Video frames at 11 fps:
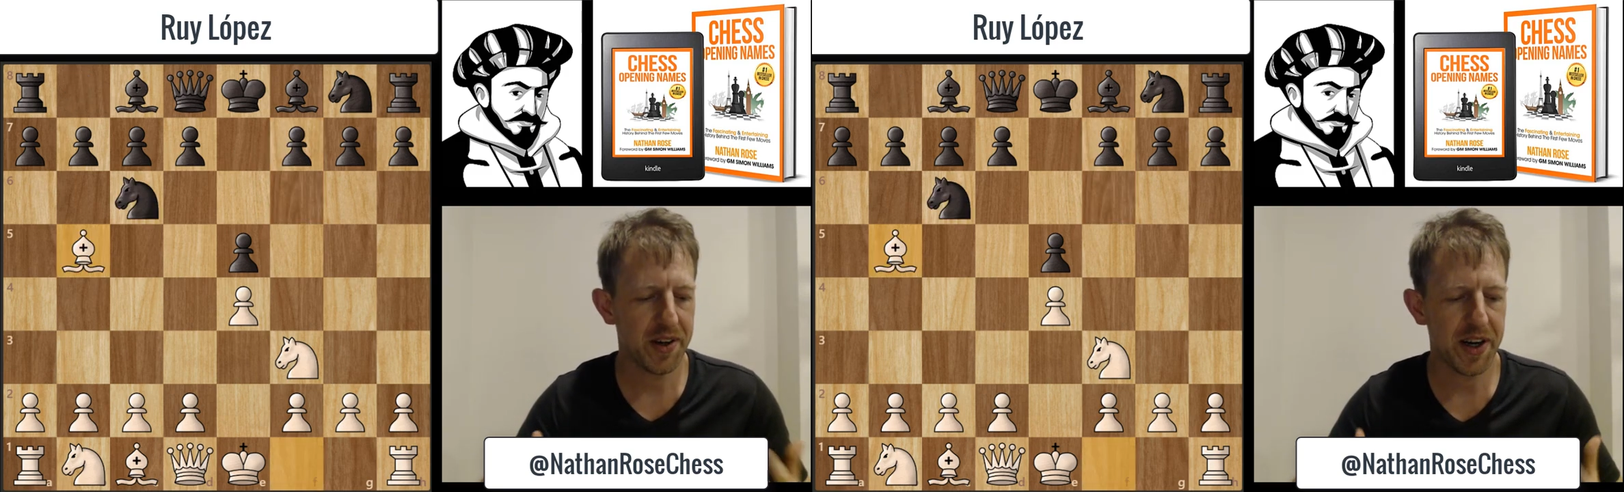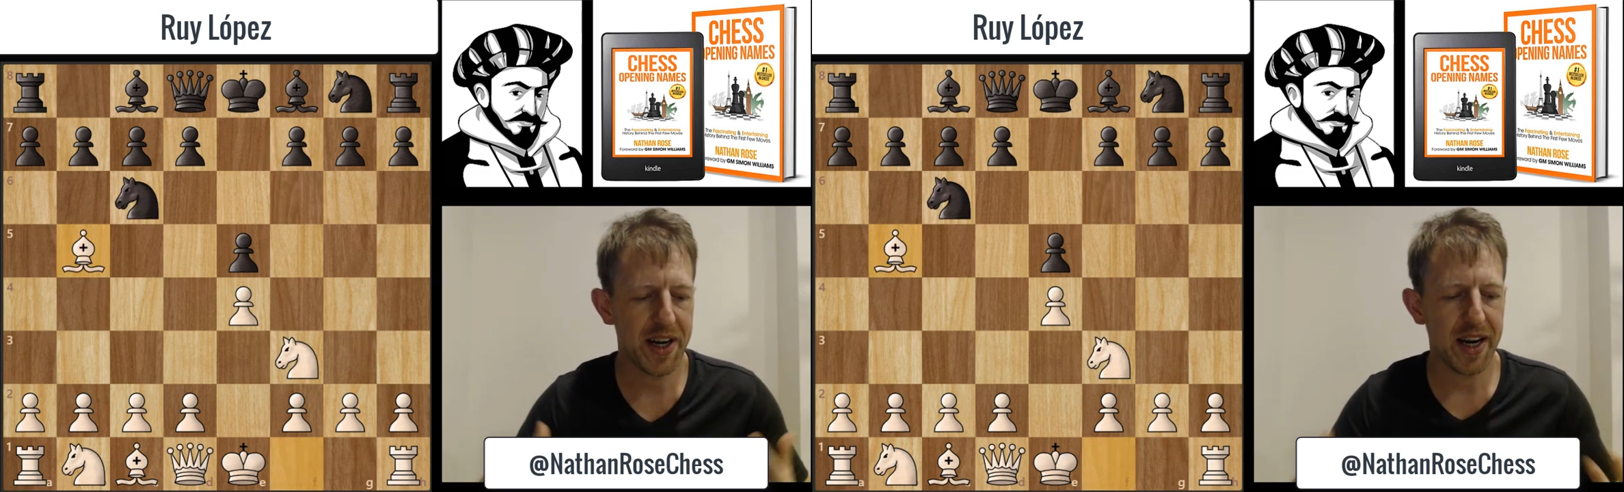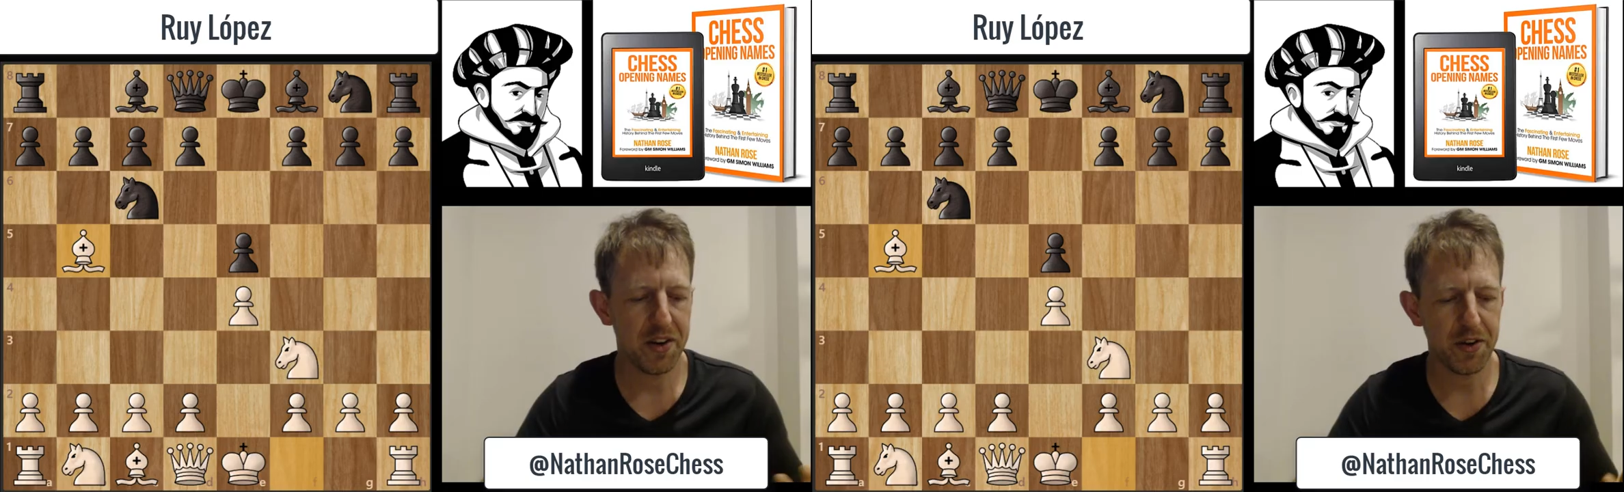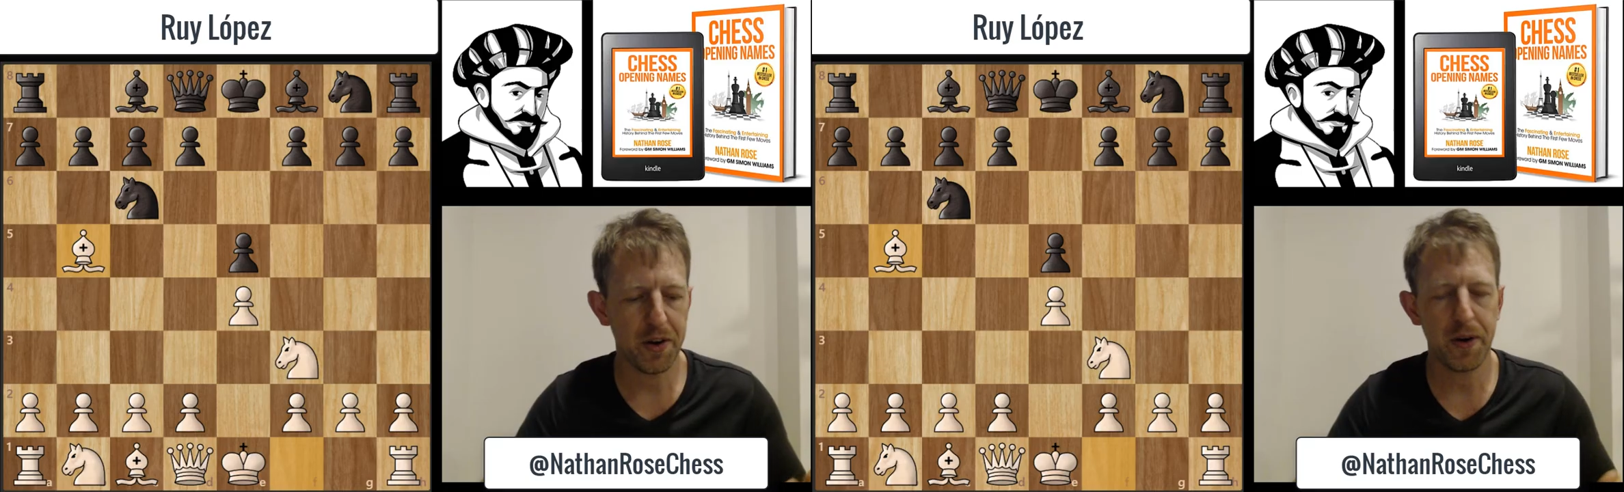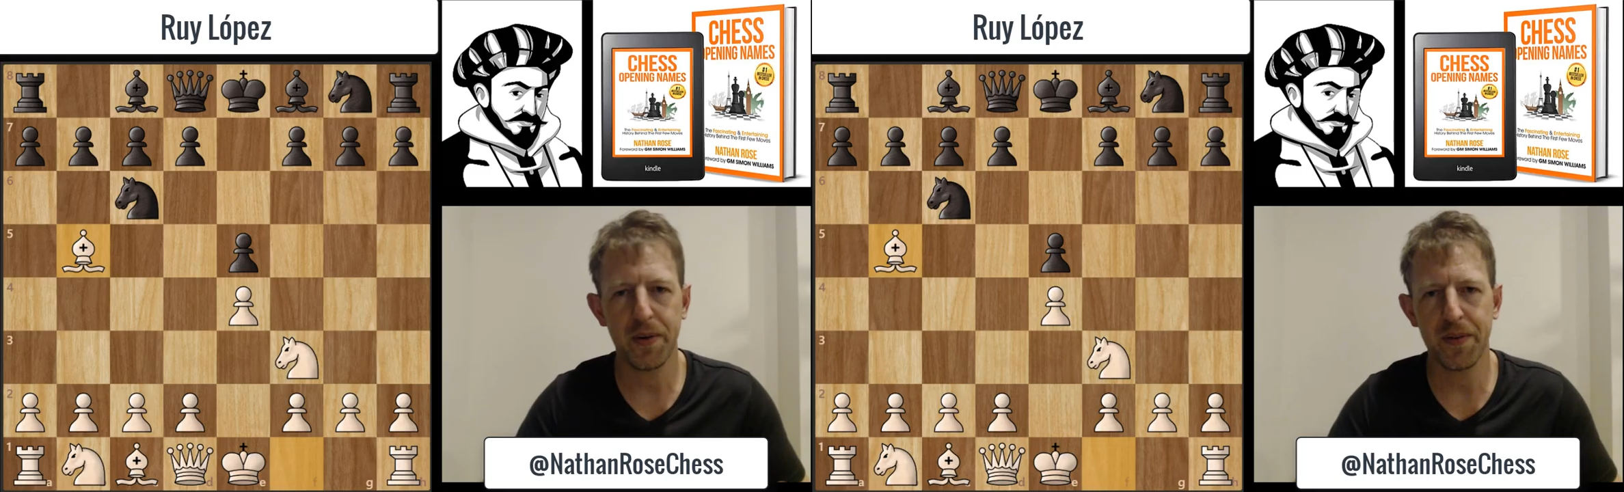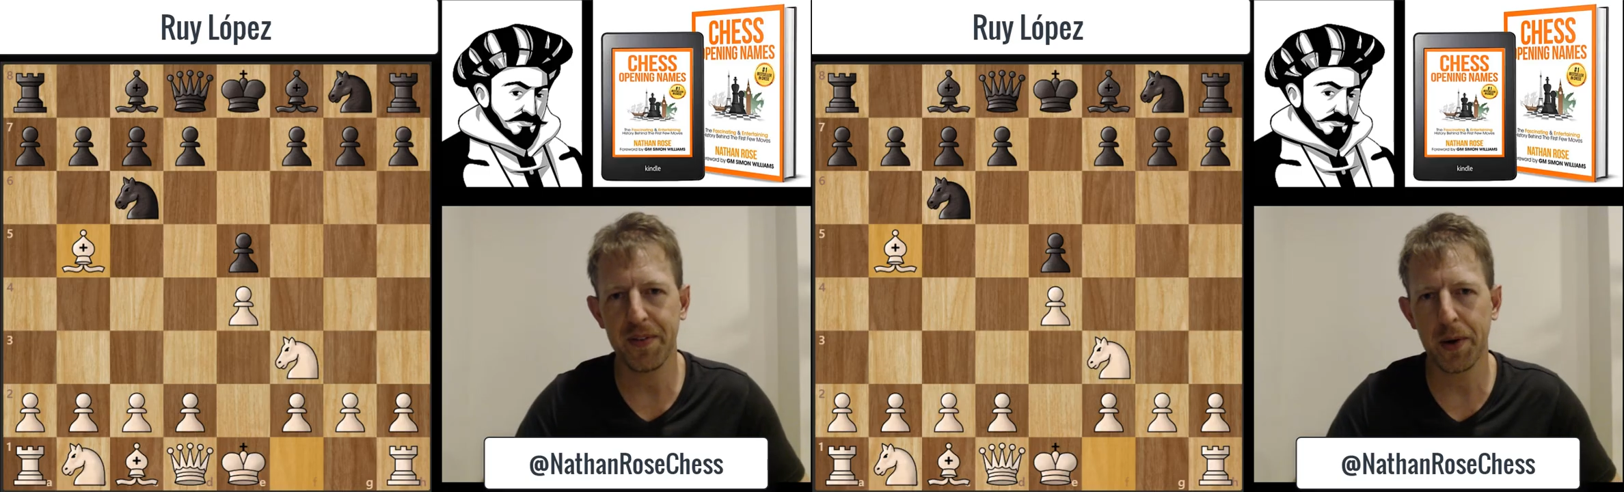okay,
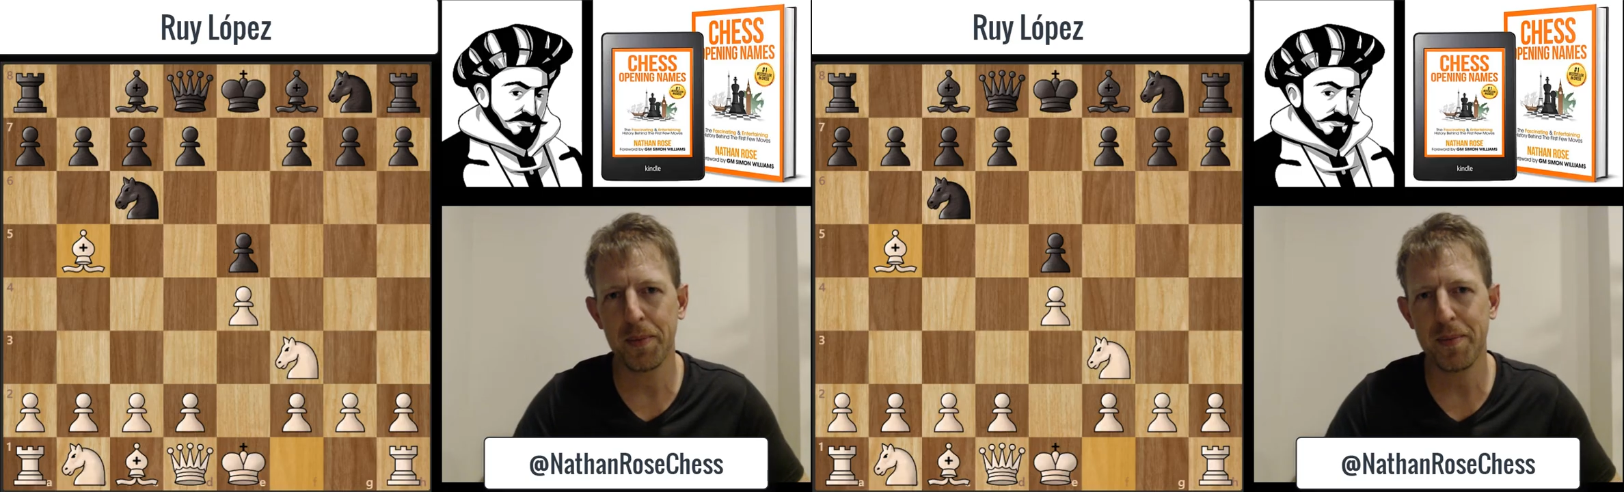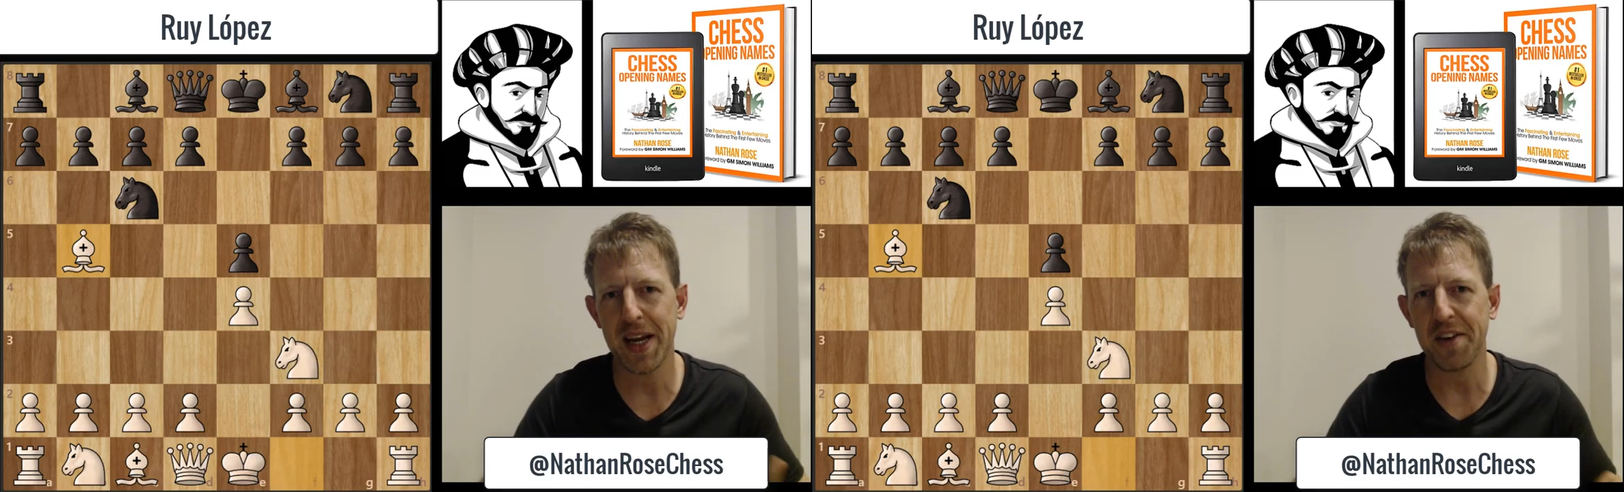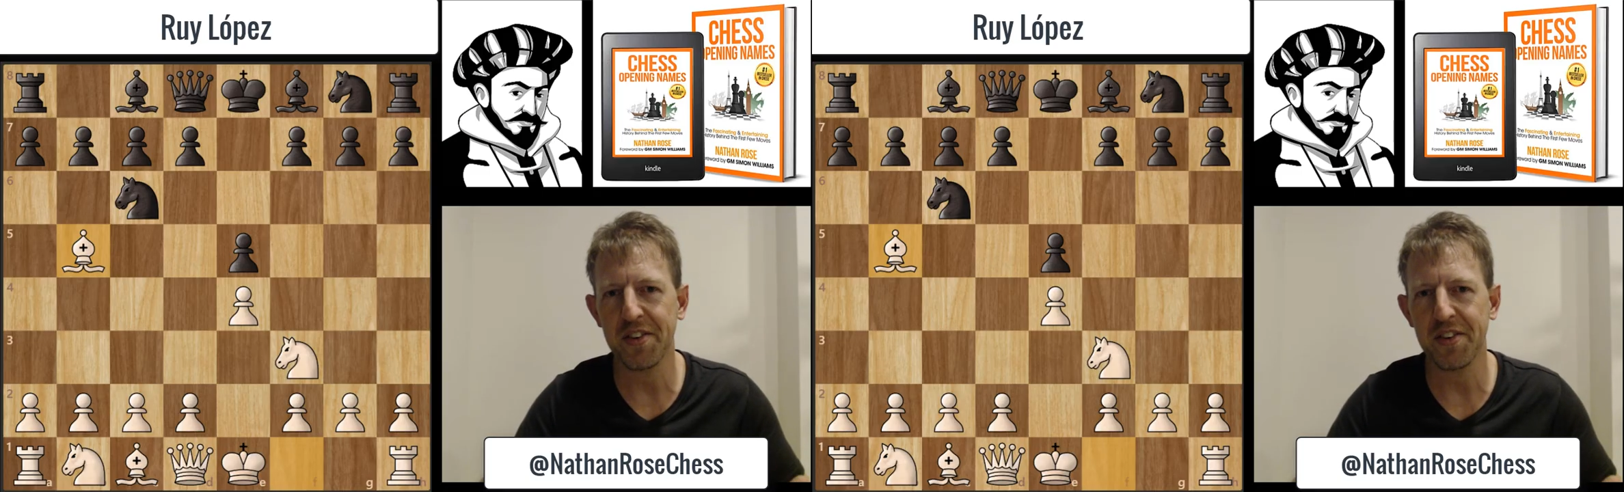so there were many